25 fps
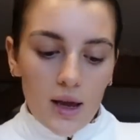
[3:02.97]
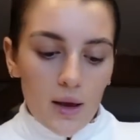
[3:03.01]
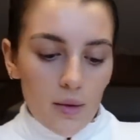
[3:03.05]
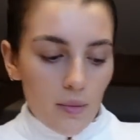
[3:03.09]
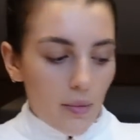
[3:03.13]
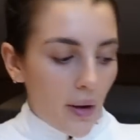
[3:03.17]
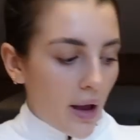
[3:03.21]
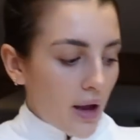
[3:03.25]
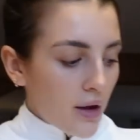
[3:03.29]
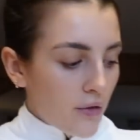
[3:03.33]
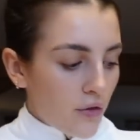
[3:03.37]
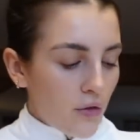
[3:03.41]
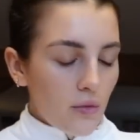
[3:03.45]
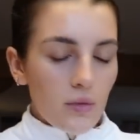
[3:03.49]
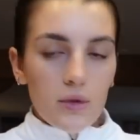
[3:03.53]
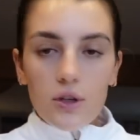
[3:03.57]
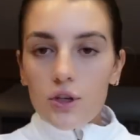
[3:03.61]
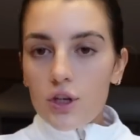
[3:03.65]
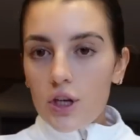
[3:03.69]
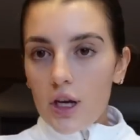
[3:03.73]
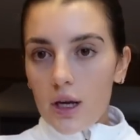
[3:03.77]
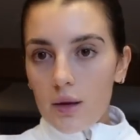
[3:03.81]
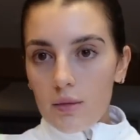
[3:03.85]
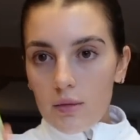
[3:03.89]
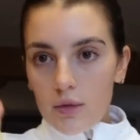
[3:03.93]
Back from the
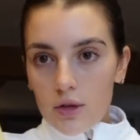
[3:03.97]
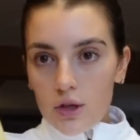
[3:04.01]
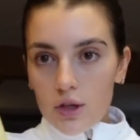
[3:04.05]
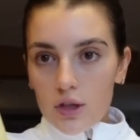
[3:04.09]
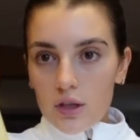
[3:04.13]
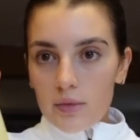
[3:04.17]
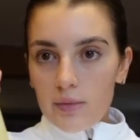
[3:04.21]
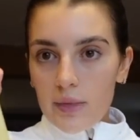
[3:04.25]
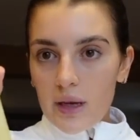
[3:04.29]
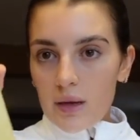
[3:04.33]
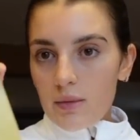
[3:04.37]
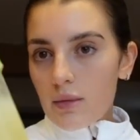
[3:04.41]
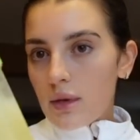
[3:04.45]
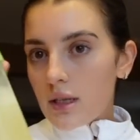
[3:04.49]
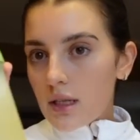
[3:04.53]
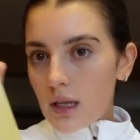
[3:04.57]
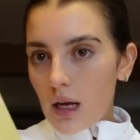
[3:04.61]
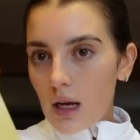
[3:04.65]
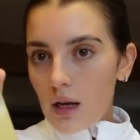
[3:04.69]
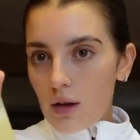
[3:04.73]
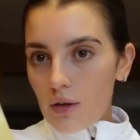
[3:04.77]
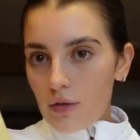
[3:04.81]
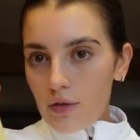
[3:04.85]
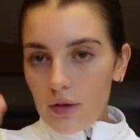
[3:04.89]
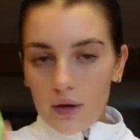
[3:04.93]
gym, just made
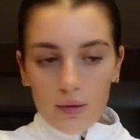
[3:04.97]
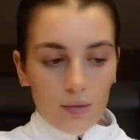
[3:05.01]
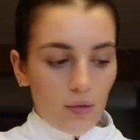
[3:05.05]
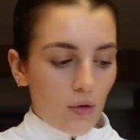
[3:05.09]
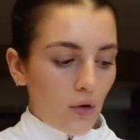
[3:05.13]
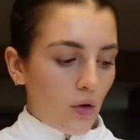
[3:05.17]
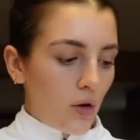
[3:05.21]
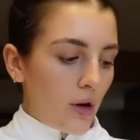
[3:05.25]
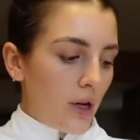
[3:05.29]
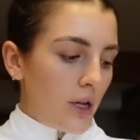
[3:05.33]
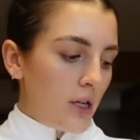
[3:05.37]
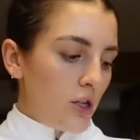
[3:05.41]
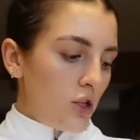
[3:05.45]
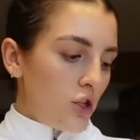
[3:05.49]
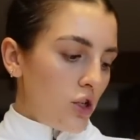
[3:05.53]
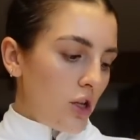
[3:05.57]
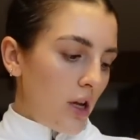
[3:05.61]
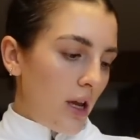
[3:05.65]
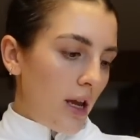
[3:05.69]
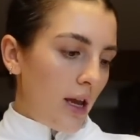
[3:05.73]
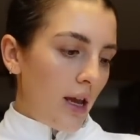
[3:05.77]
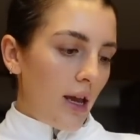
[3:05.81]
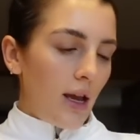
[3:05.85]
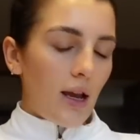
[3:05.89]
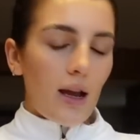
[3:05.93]
myself a protein
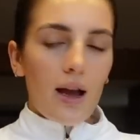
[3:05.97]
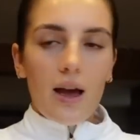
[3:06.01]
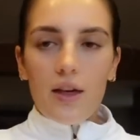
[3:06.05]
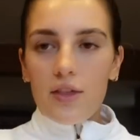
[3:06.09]
shake.